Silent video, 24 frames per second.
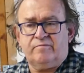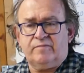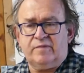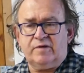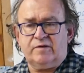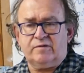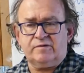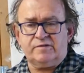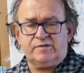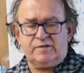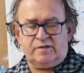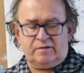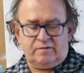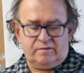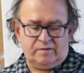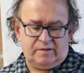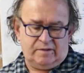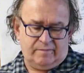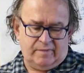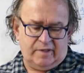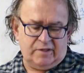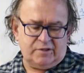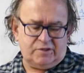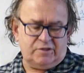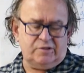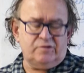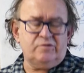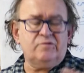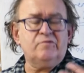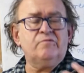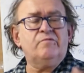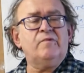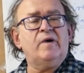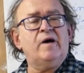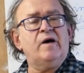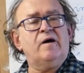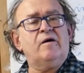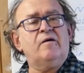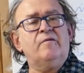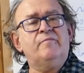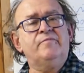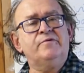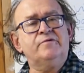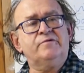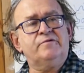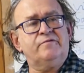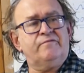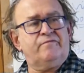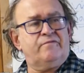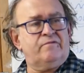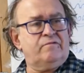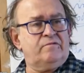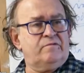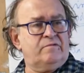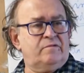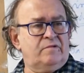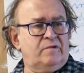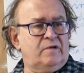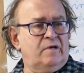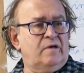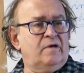Because imagine you wear a beautiful